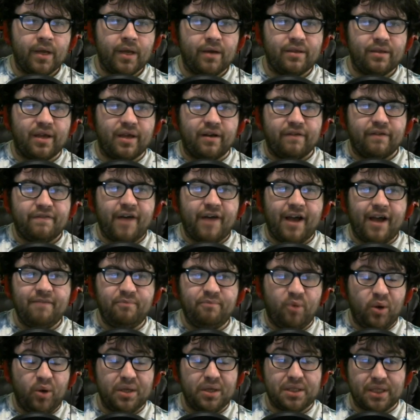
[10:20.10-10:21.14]
Then 5
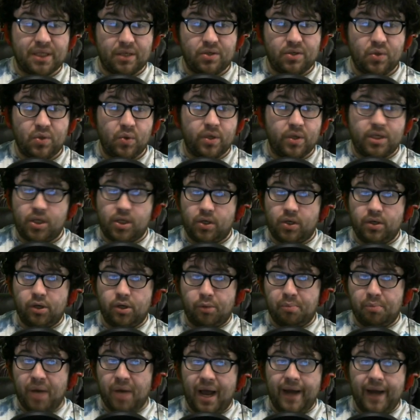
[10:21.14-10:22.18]
points into Eternal
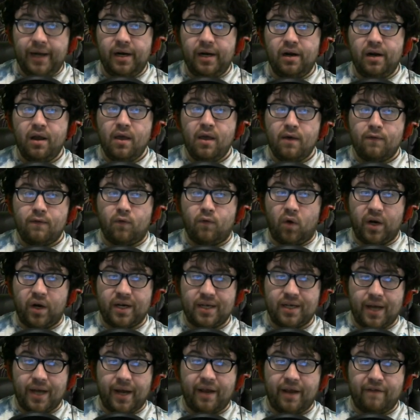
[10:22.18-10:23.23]
Pyre for
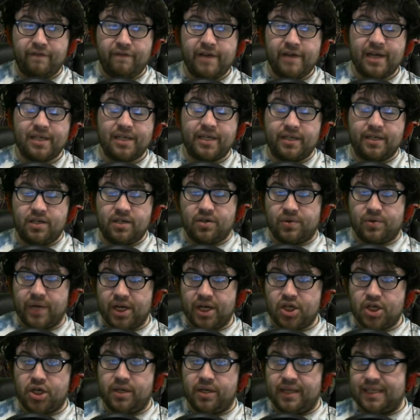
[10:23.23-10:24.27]
Ignite effect and
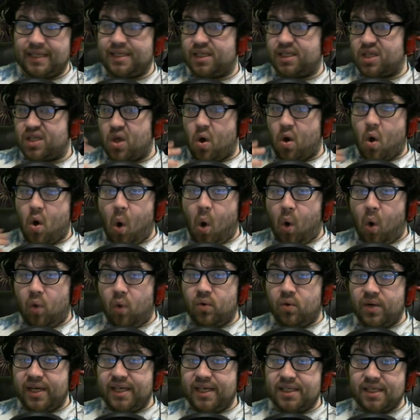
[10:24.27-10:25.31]
duration. This is the whole
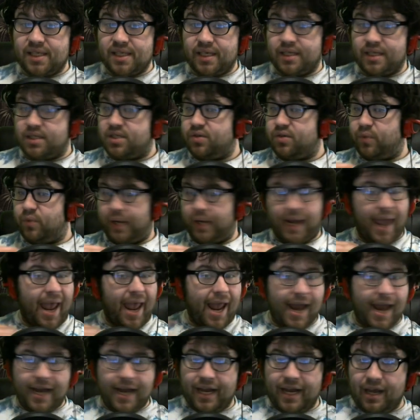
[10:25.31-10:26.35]
reason it's doing
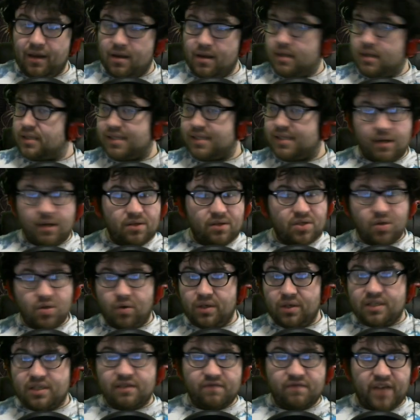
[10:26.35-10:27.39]
any
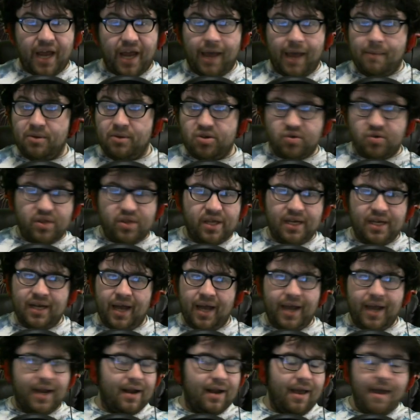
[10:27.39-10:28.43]
sorts of damage with
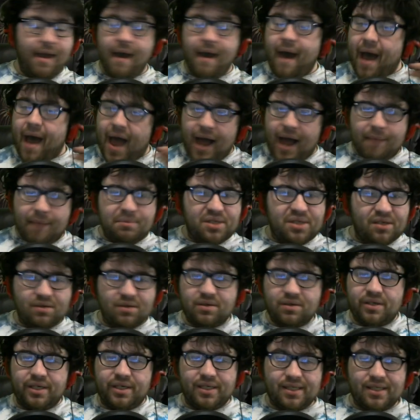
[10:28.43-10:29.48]
Ignite.
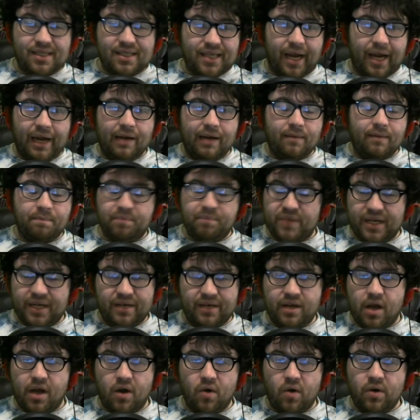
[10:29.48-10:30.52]
Absolutely insane
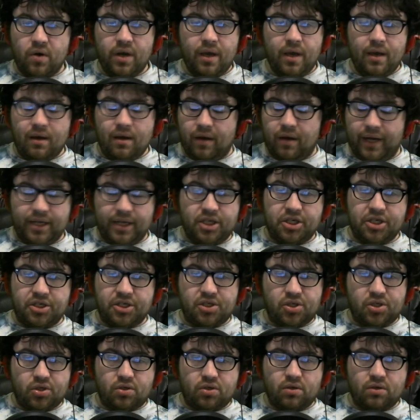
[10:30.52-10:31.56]
node. Like,
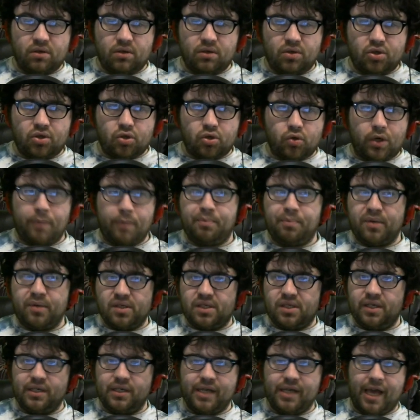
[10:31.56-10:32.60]
just triples
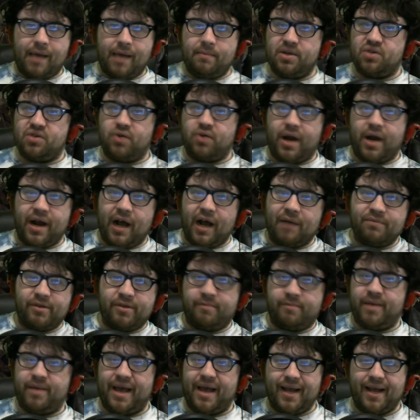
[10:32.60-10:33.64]
your damage right off the
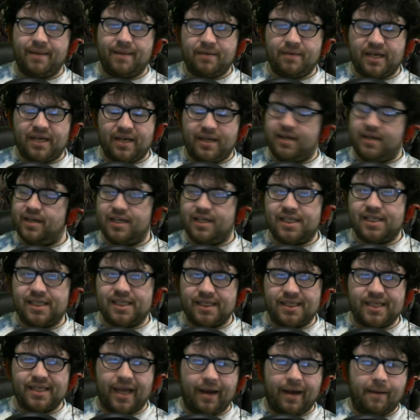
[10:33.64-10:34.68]
bat. And it's
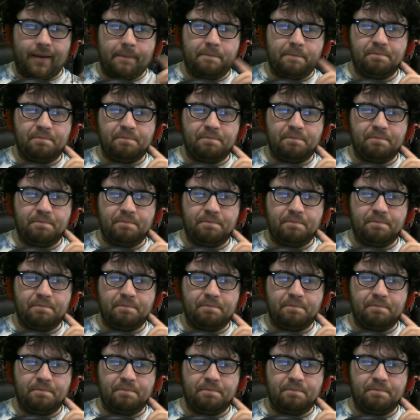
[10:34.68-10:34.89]
insane.